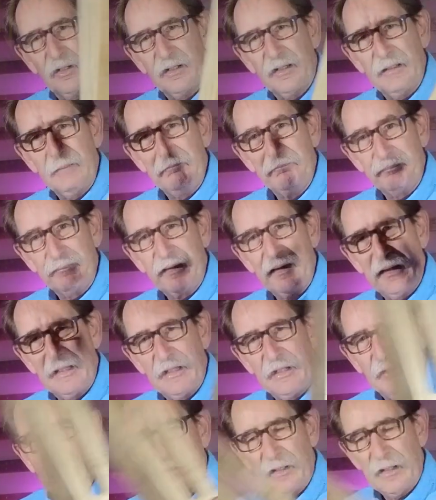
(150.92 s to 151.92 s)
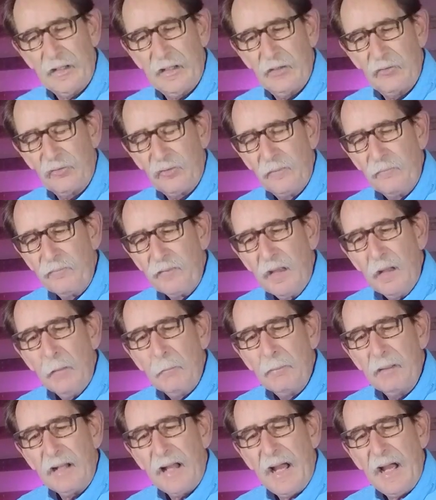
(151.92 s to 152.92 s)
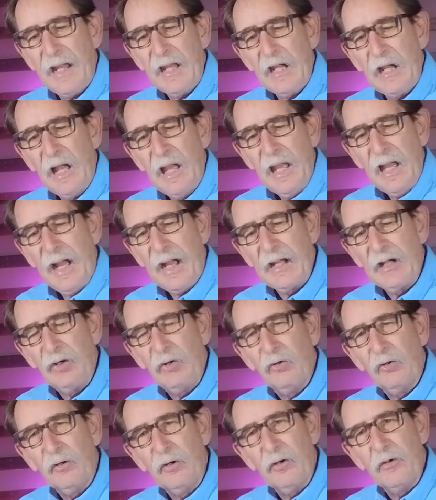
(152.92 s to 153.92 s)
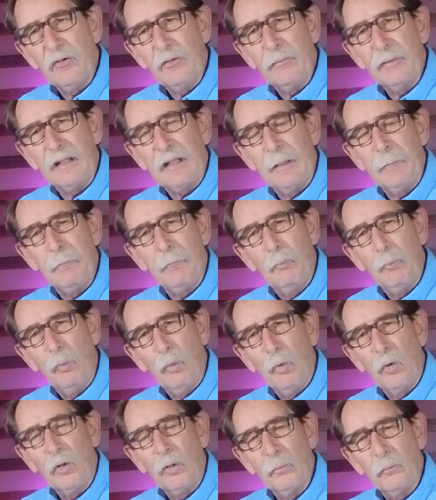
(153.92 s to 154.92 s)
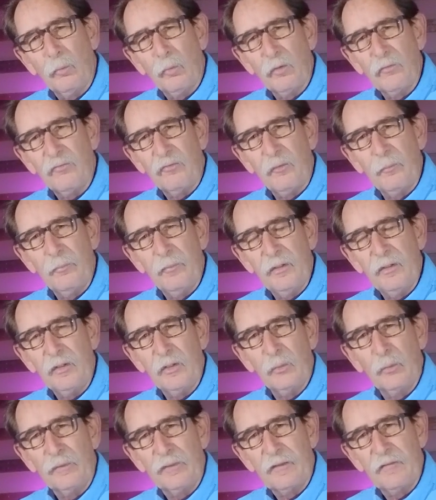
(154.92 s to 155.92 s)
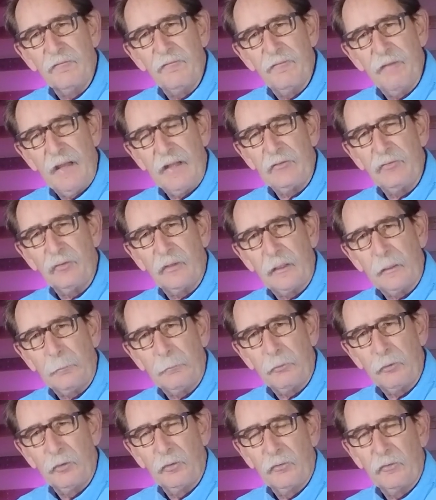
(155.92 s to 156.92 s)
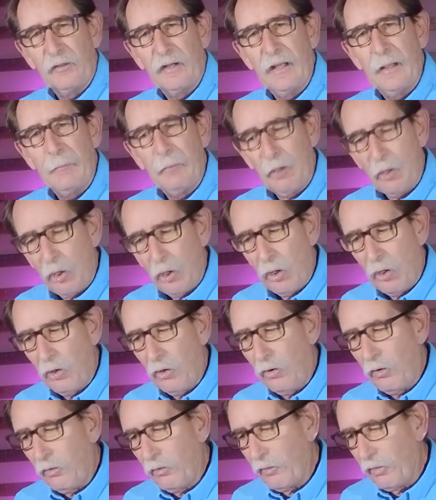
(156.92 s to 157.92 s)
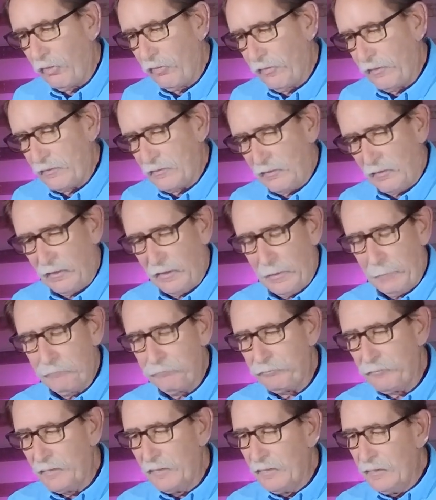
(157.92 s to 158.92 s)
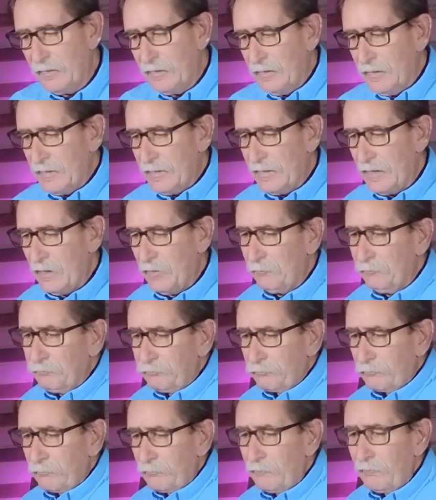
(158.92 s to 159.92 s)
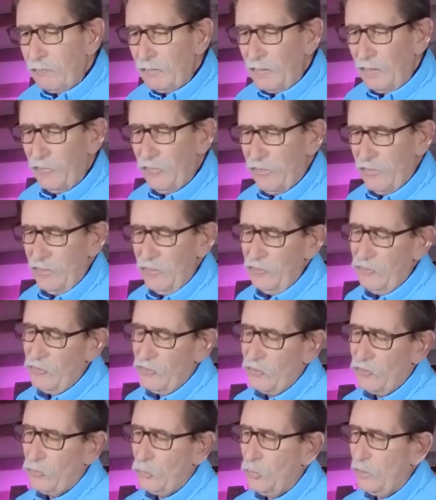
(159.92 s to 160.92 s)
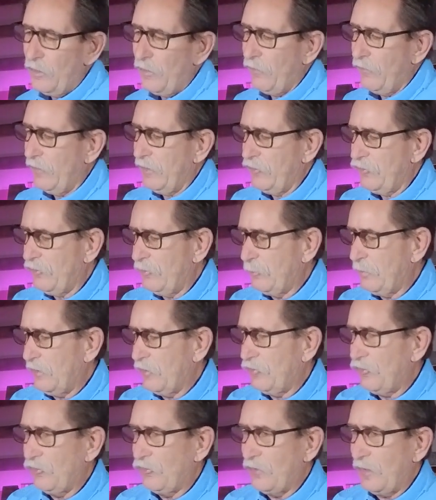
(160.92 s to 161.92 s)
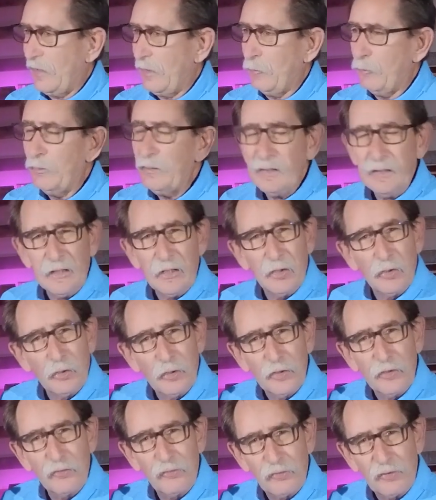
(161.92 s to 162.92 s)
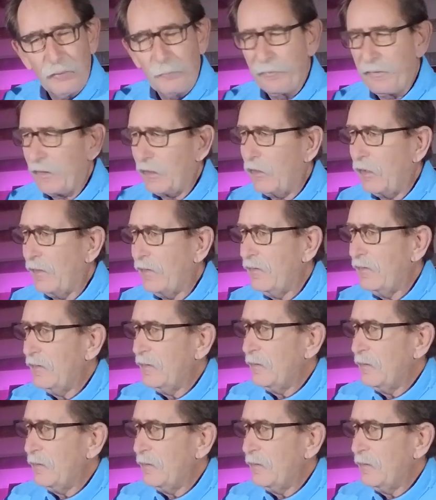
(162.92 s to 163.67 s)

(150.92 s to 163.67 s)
on it. Here it is. But I, I learned to become more and more familiar with the Vectric program all the time. Now, this is one of the lesson pieces that I really learned something on.